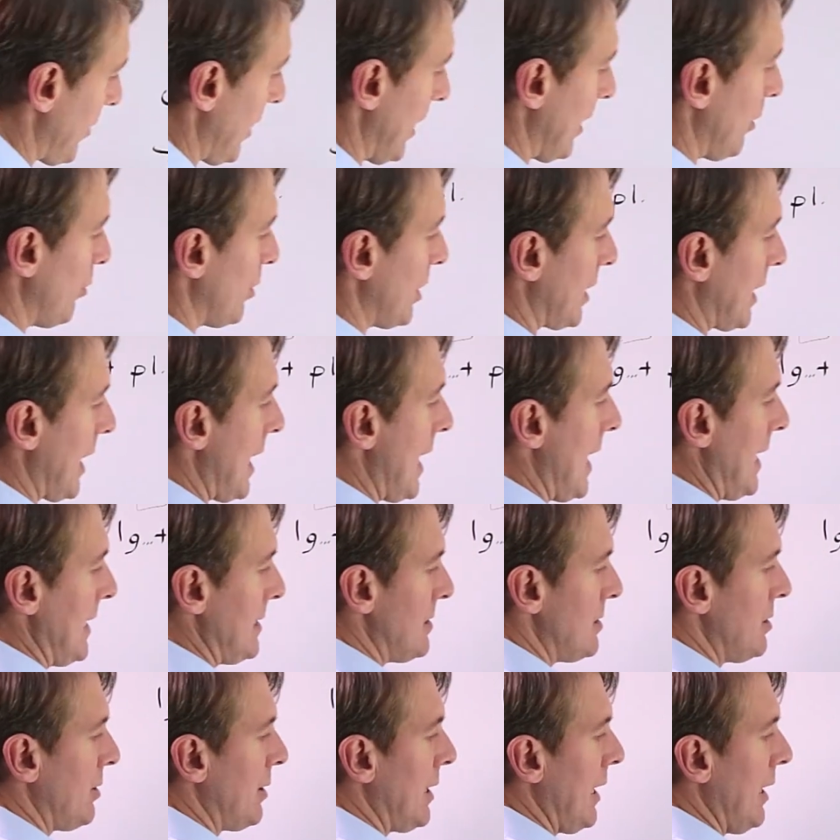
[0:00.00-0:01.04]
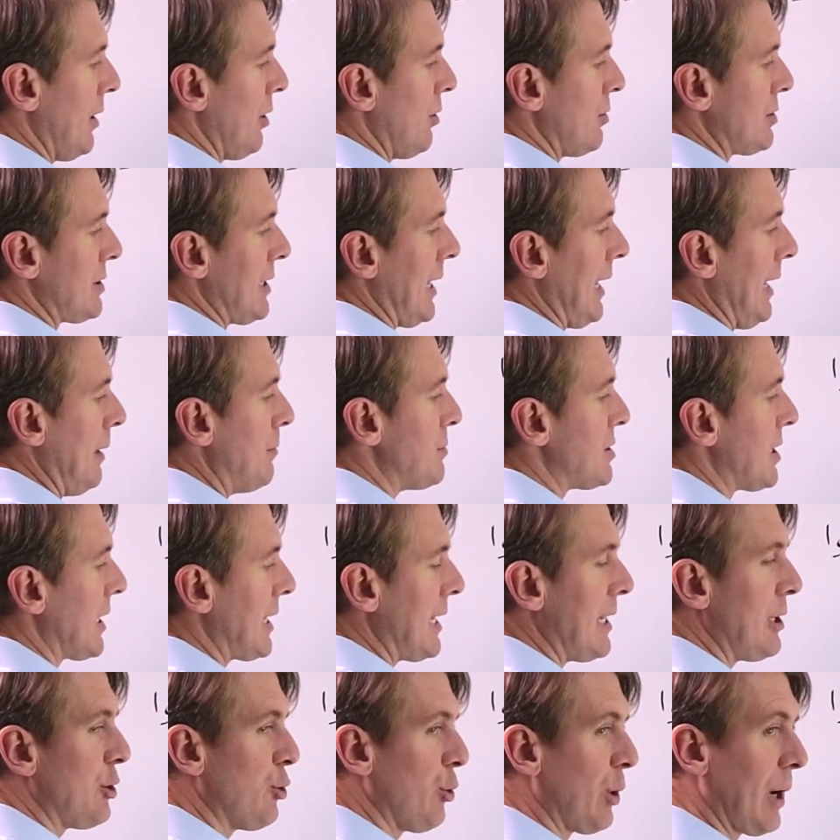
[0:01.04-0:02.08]
thing with the guys. Don't say
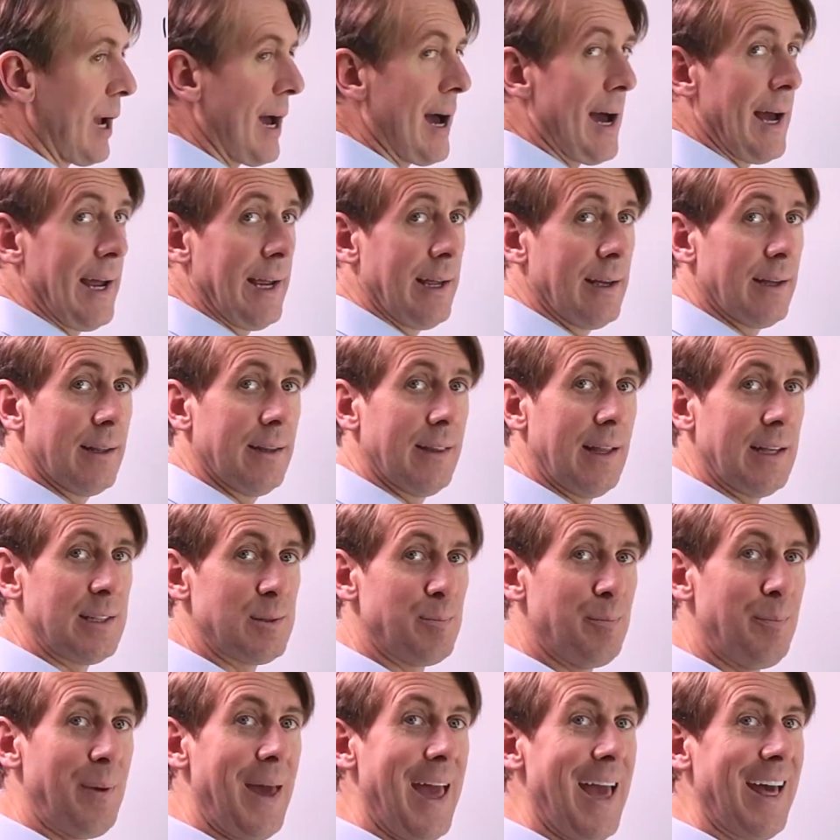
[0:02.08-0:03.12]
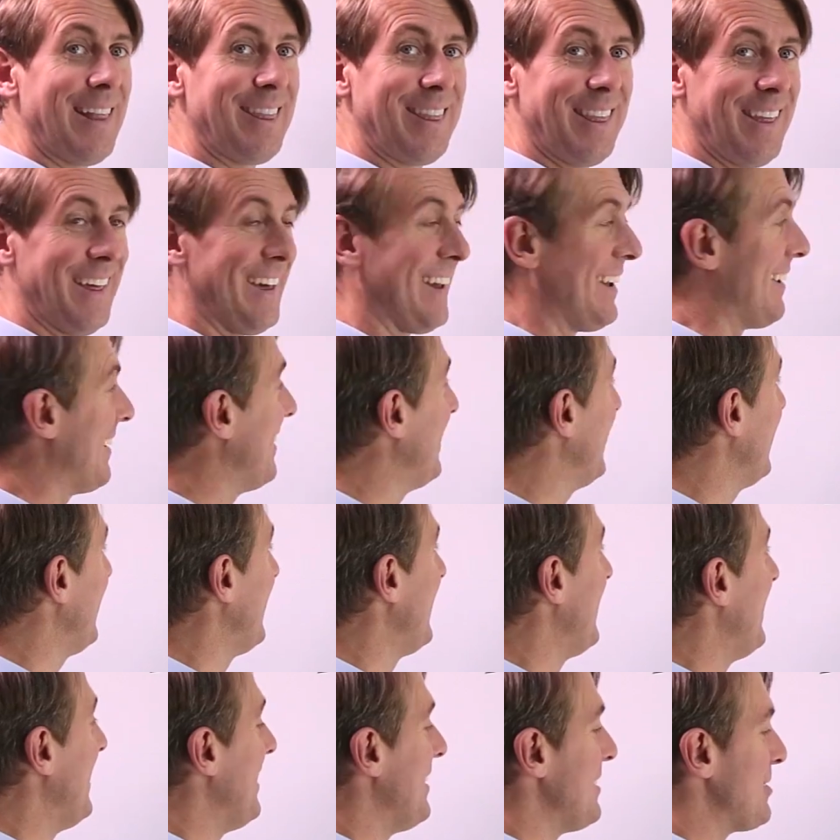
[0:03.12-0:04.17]
imsiki to a guy. That's a bad thing.
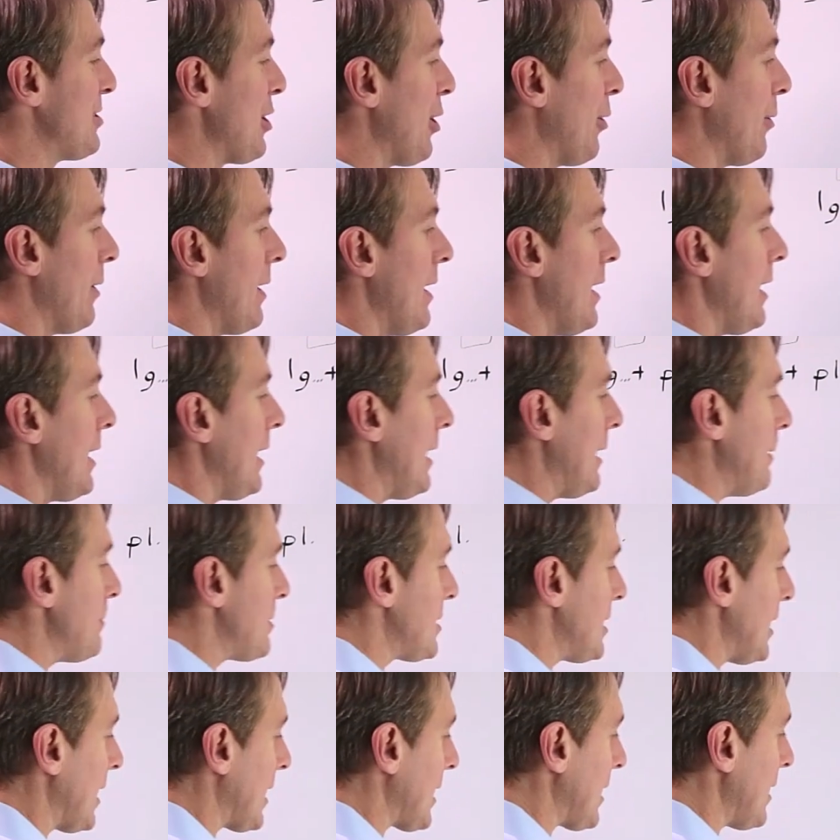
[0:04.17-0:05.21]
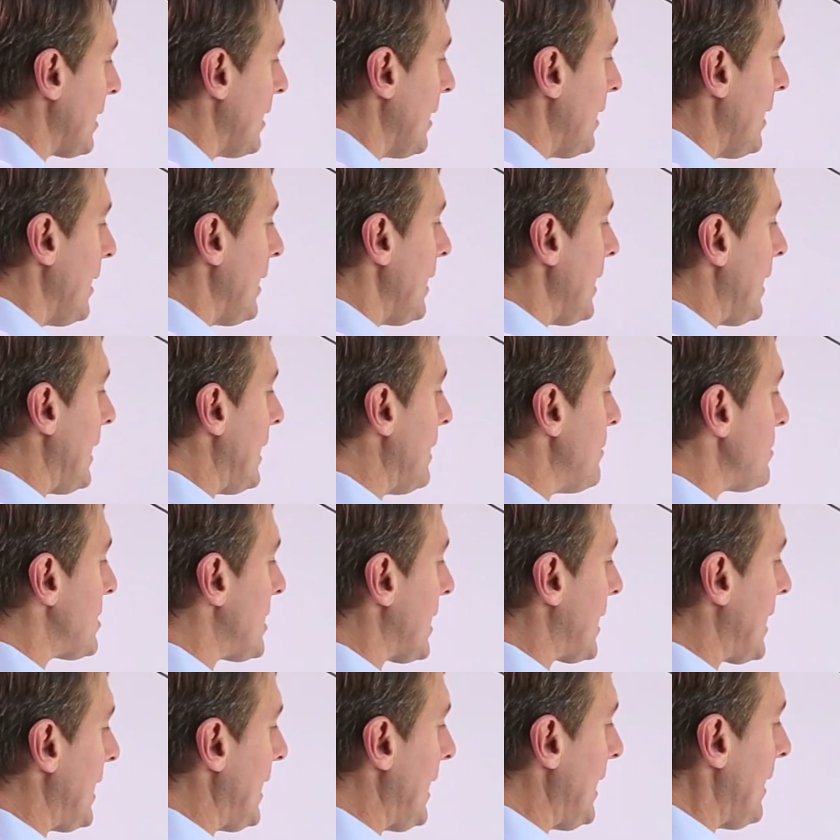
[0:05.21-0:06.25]
So, imsik,
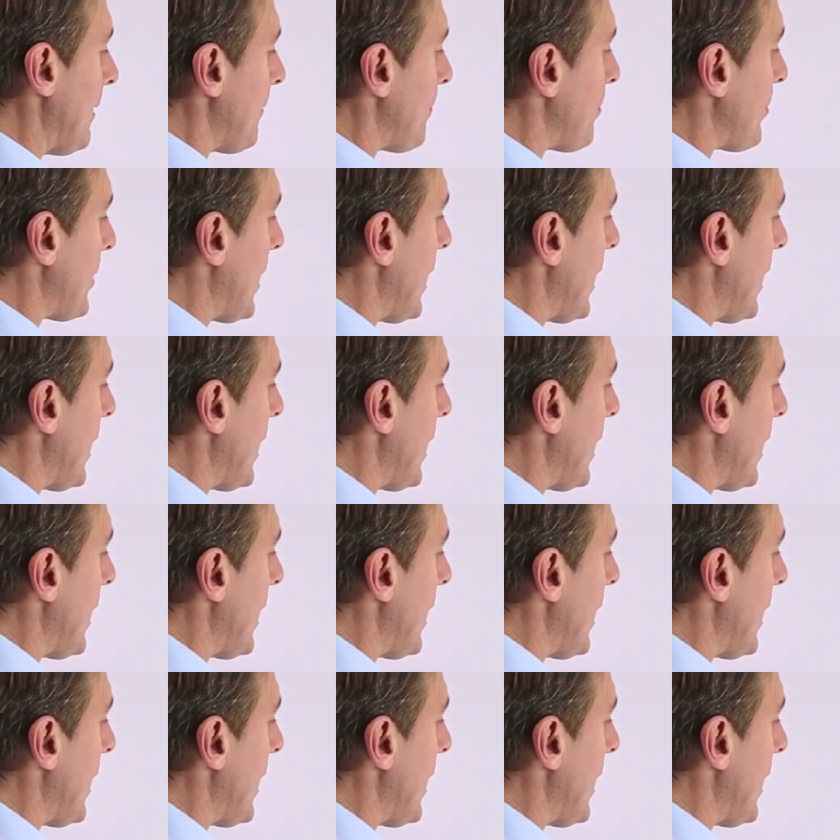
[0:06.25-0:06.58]
imsiki,